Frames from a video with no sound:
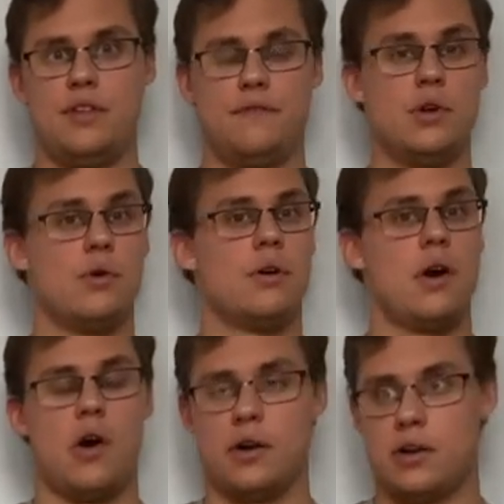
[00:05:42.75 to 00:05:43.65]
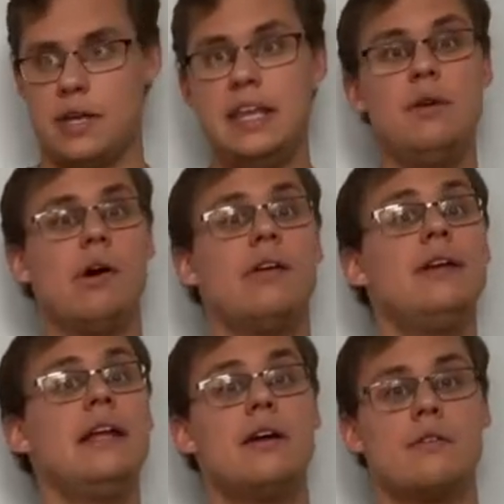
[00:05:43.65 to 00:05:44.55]
if you are anywhere
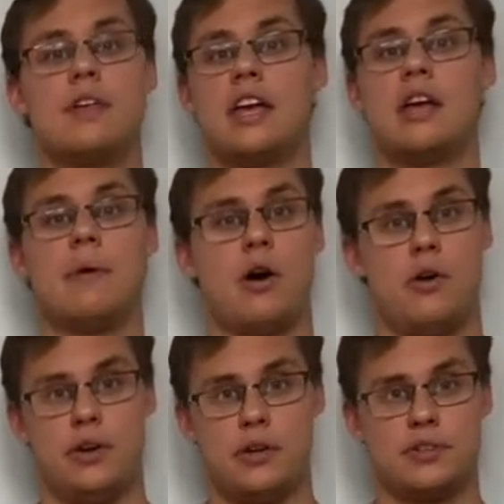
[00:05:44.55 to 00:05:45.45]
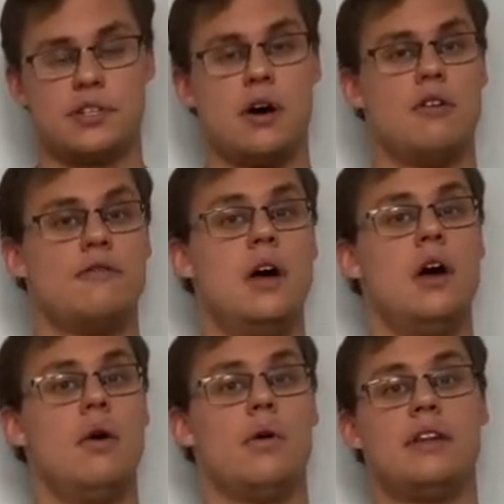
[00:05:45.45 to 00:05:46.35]
near thinking about hurting yourself
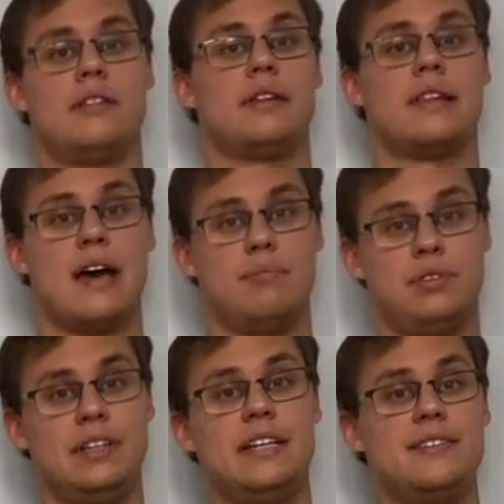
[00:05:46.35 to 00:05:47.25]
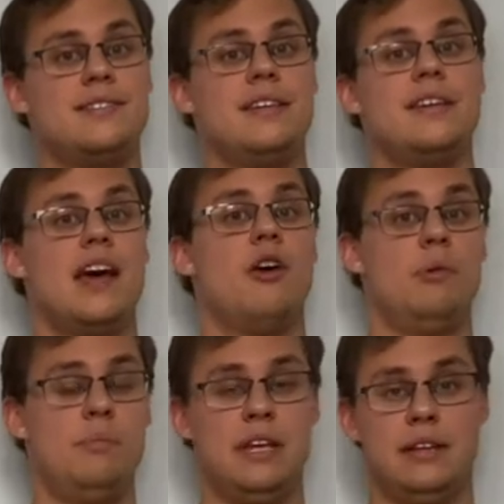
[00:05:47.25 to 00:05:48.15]
or anything like that, please seek help
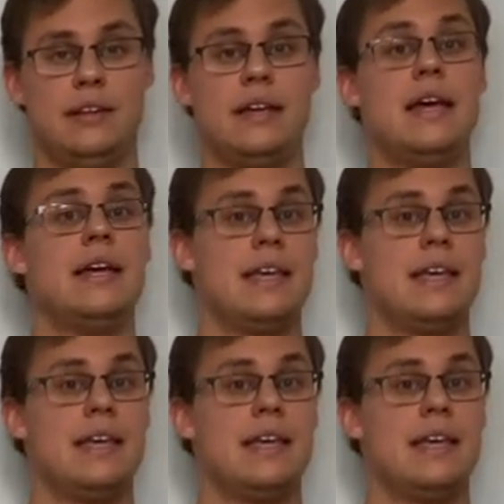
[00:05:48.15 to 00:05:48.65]
immediately.